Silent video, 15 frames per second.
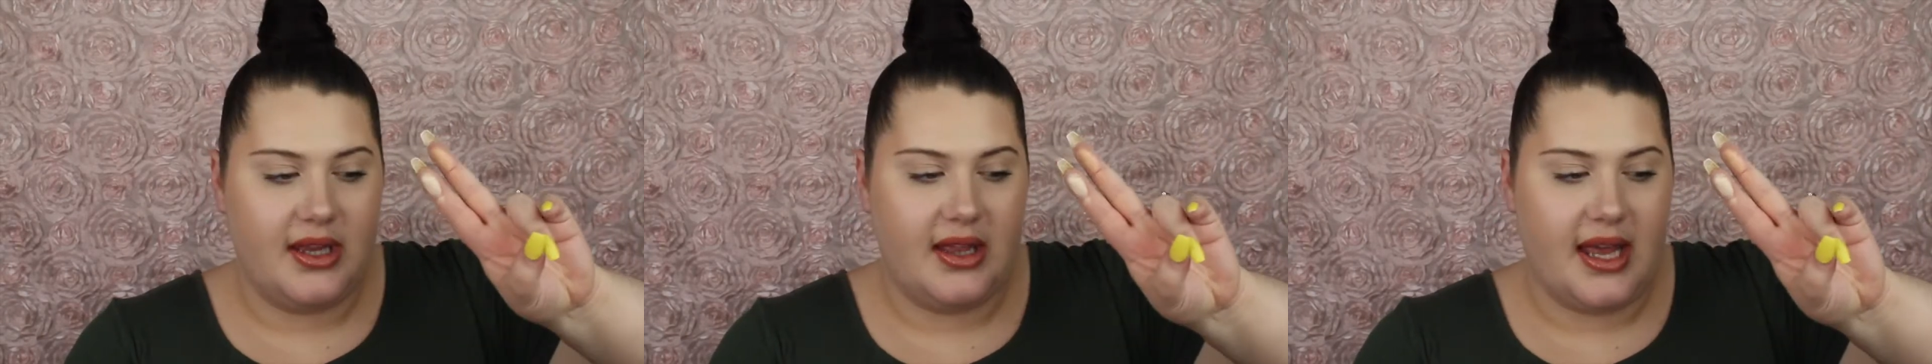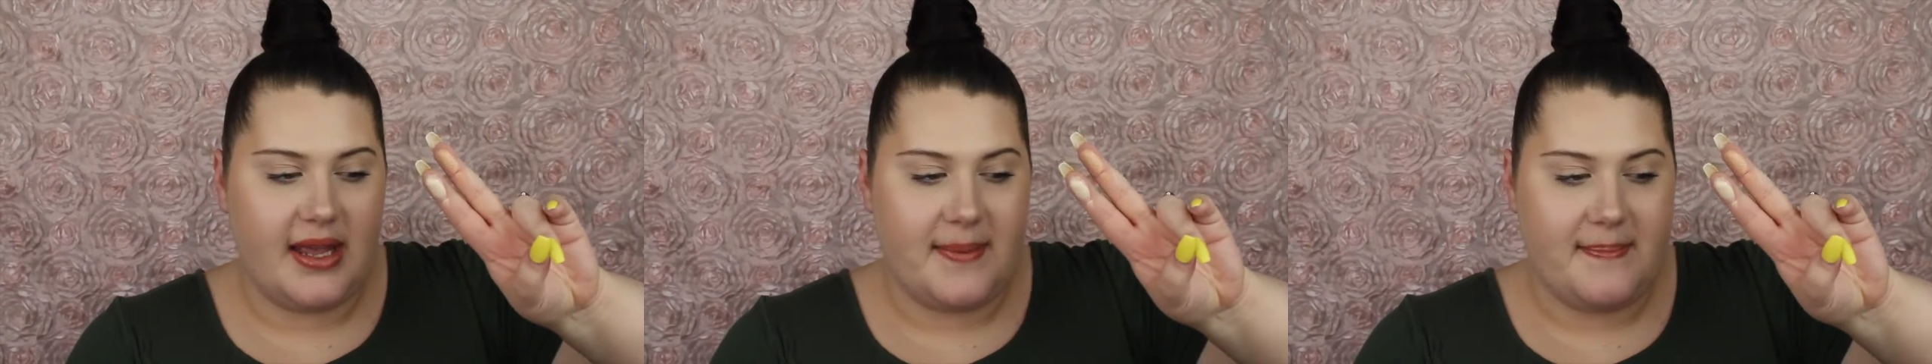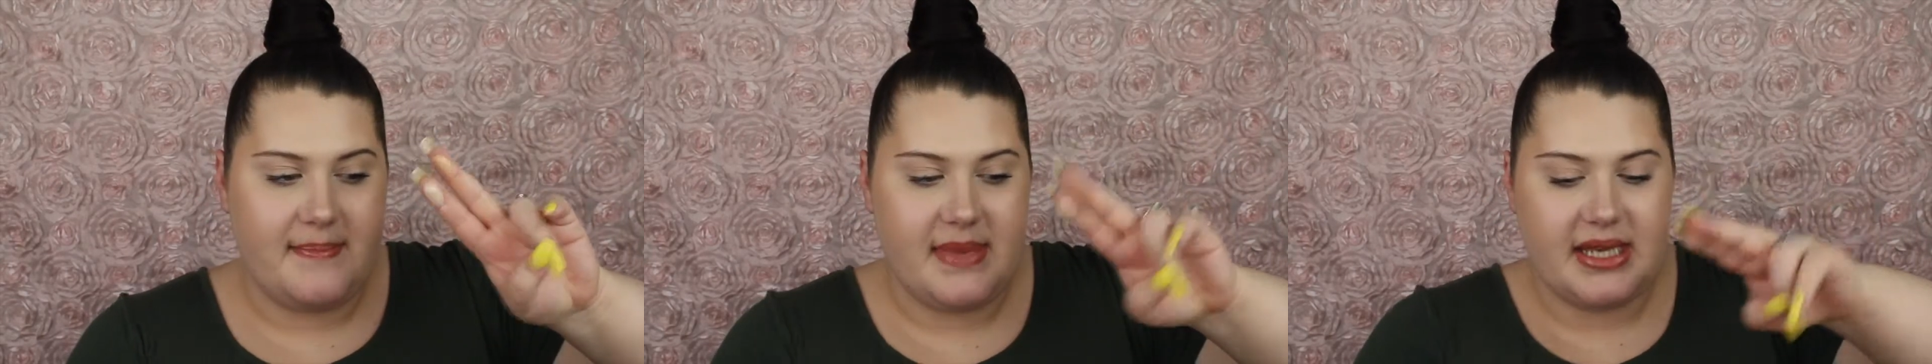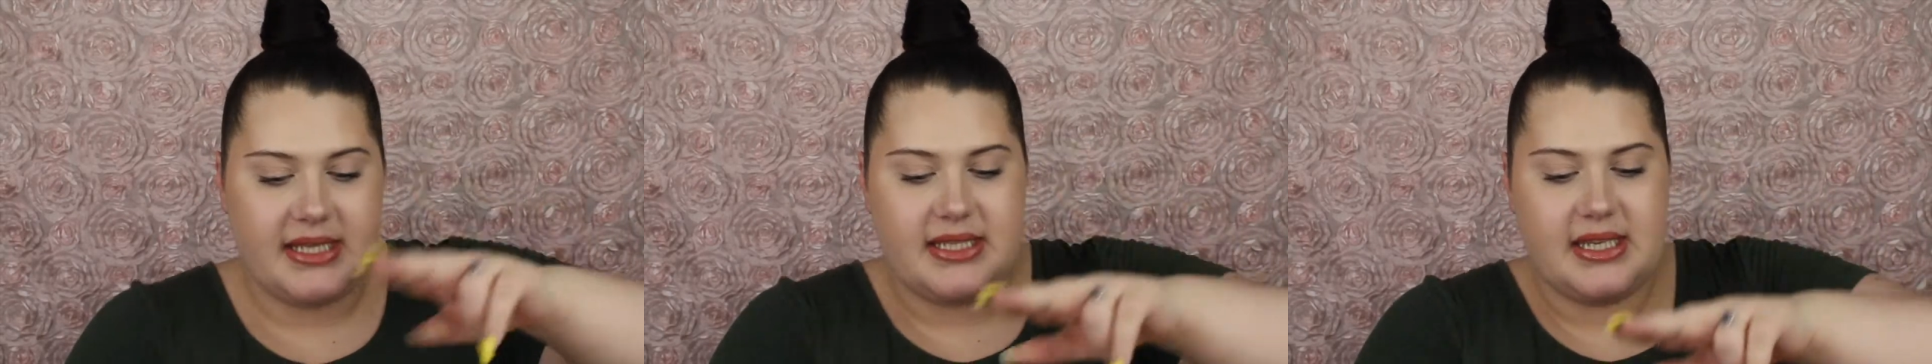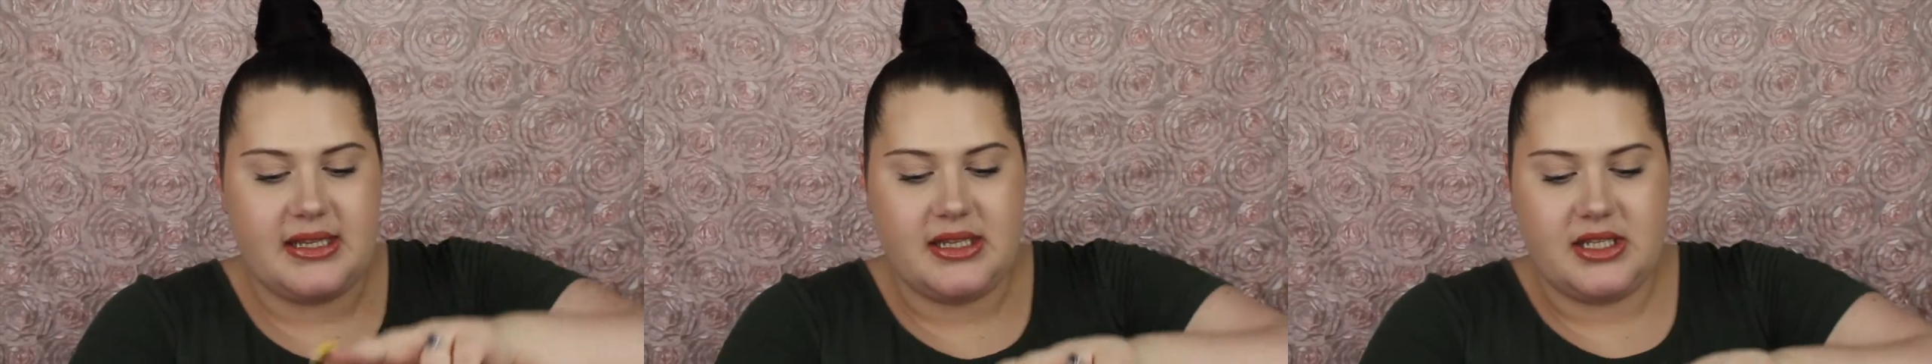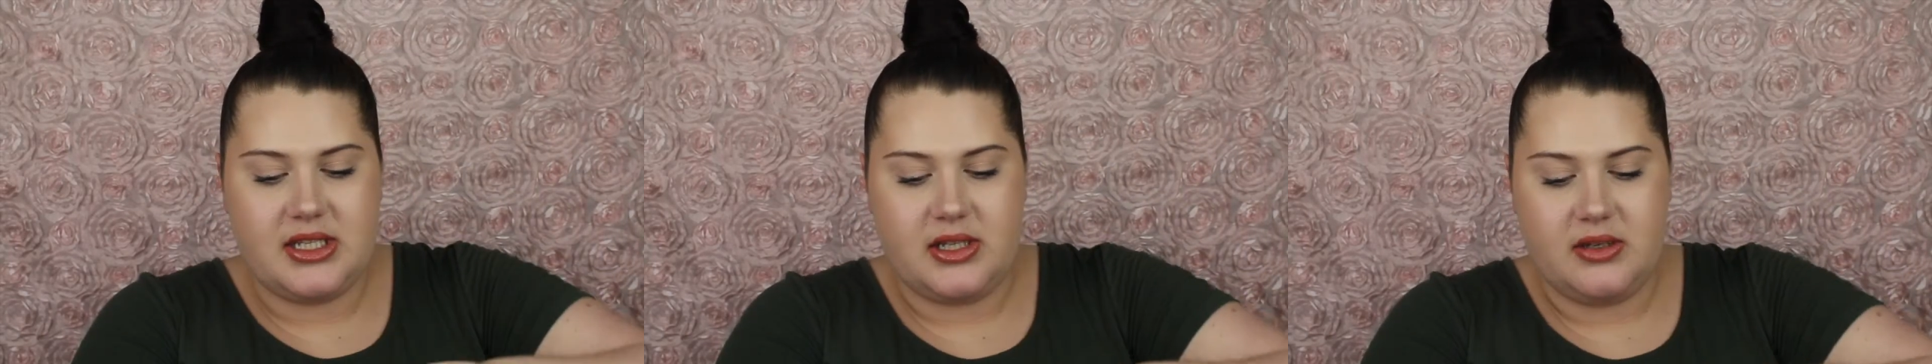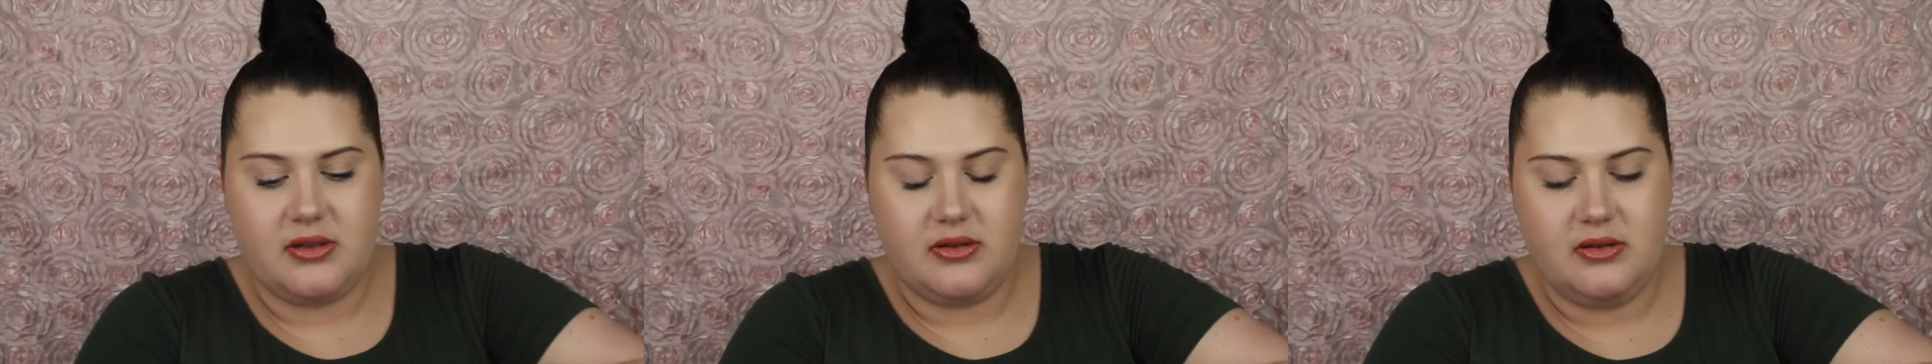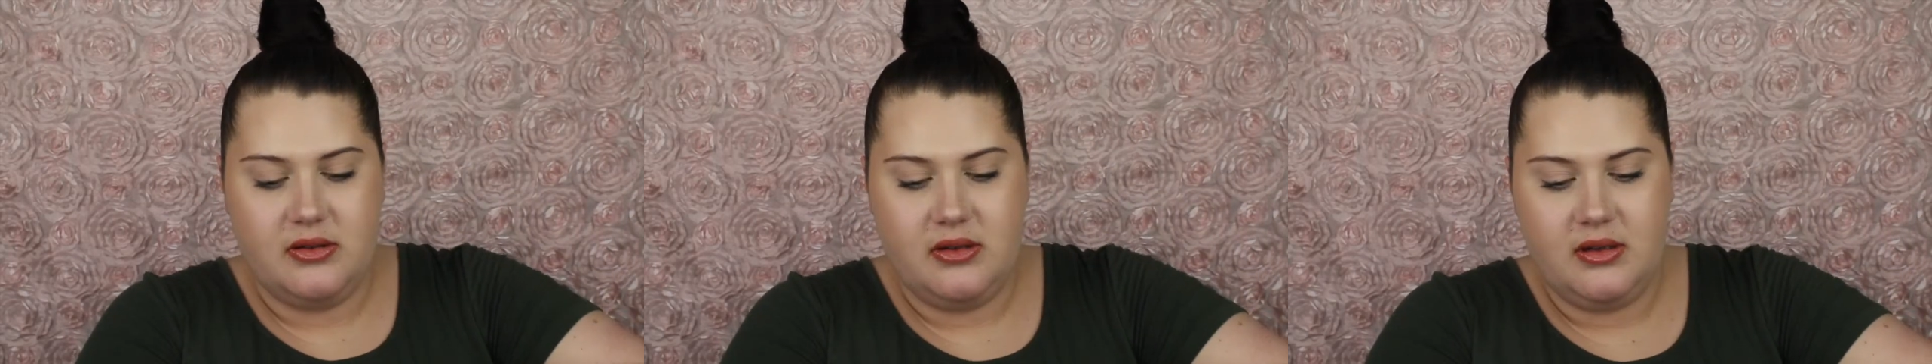like mixing the
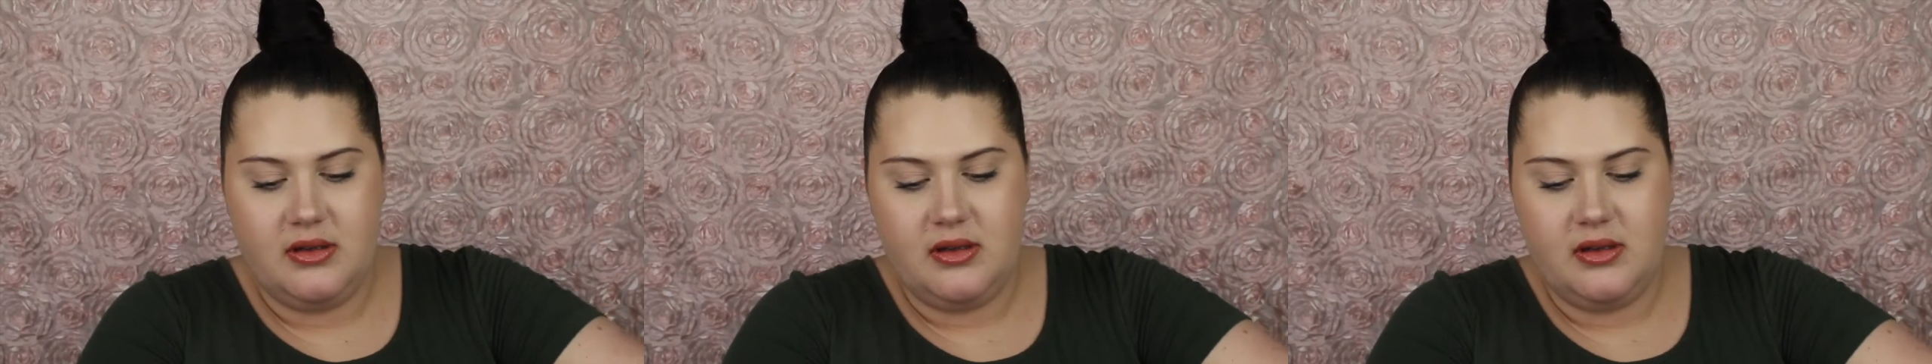two.